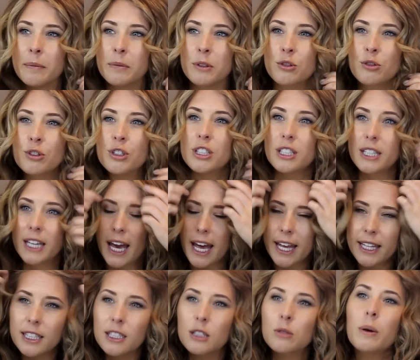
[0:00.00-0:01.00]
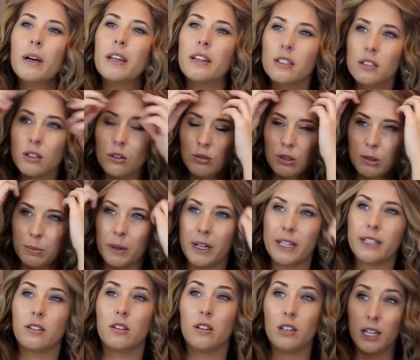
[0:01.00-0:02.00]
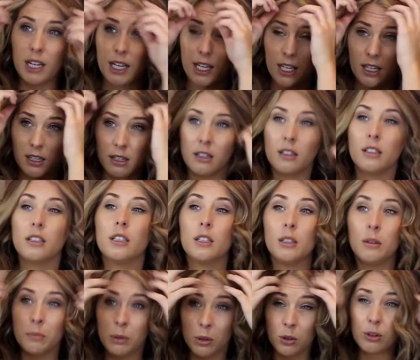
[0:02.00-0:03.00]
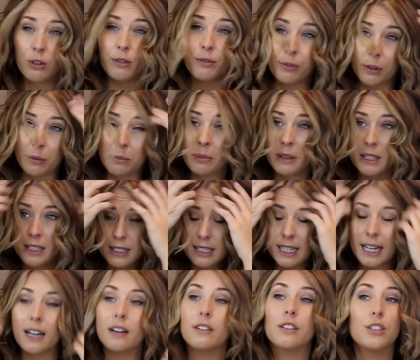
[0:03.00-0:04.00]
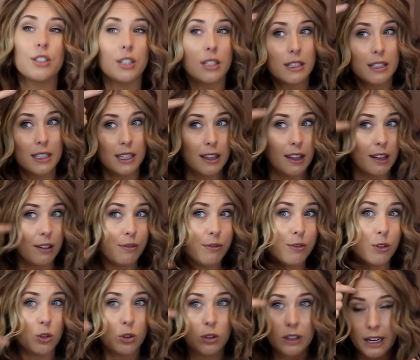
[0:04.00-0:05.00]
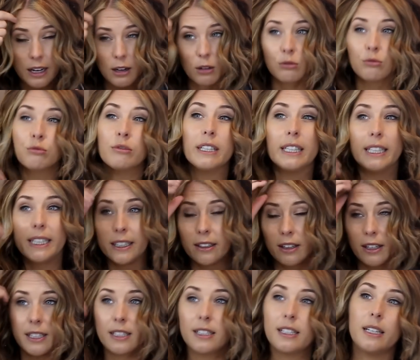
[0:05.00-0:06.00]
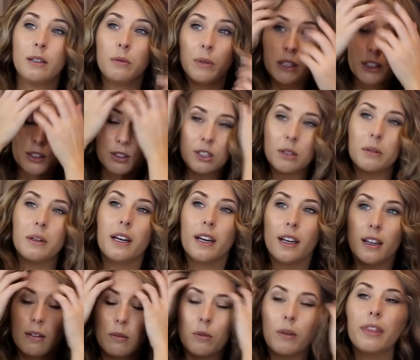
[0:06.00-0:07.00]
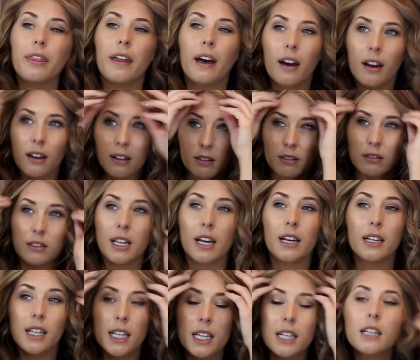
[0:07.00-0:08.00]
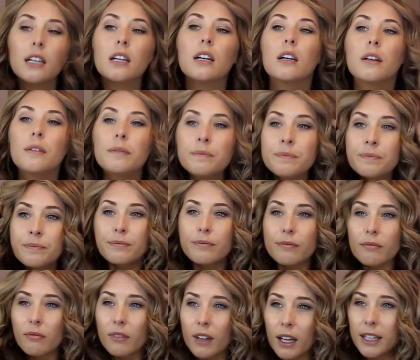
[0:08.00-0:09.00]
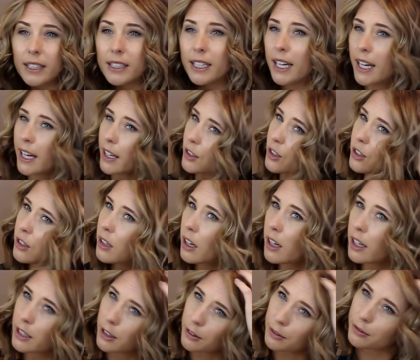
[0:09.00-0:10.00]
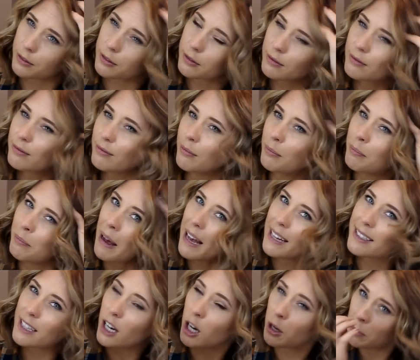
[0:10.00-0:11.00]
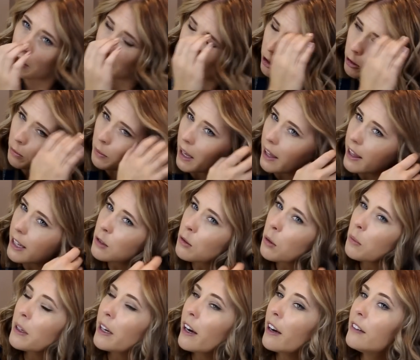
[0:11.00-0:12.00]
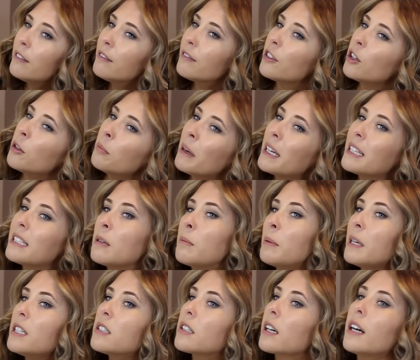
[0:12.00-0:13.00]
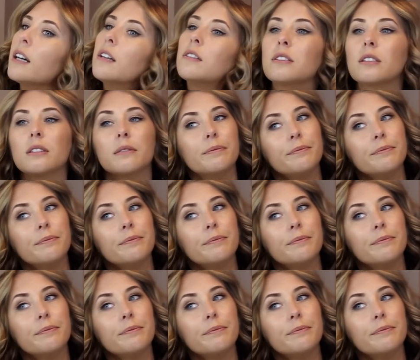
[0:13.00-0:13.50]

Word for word: scrunch the ends where the salt spray's gone in, pull the front bits down. As you can see, they fall out really nicely when you do it with that technique. And yeah, just kind of mess it up a little bit. That's what we're going for, messy beach curls.